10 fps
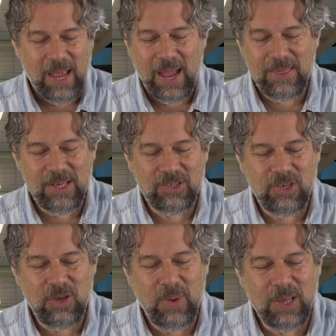And this
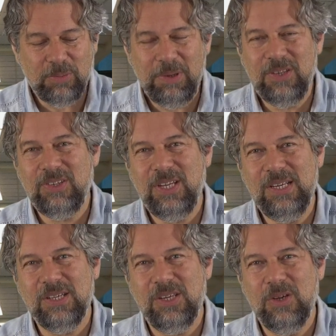USB-C
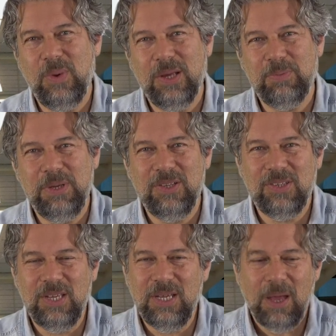to
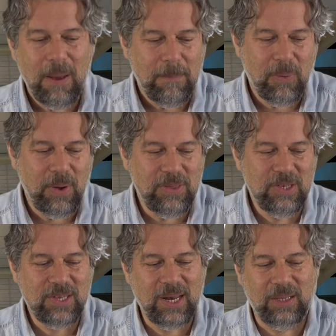USB-C, boy,
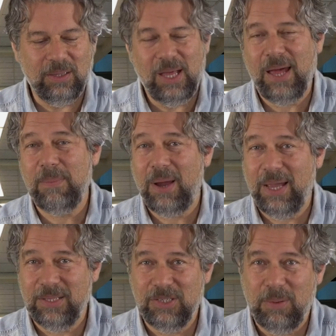these get a lot of
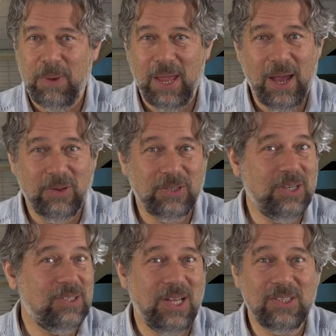mileage in my house
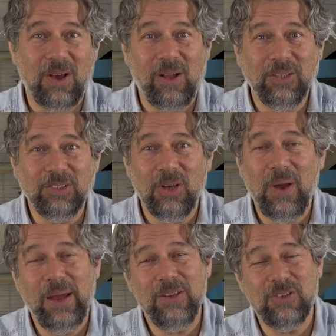because that's also
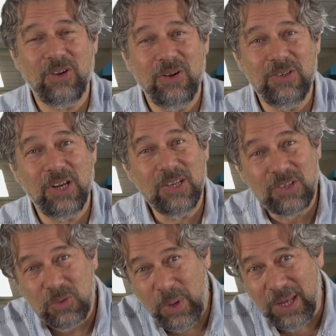how you charge a
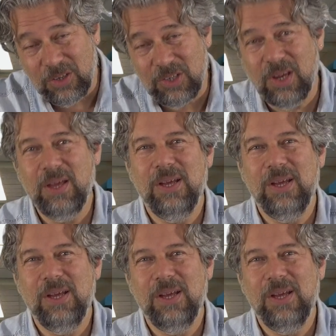Switch.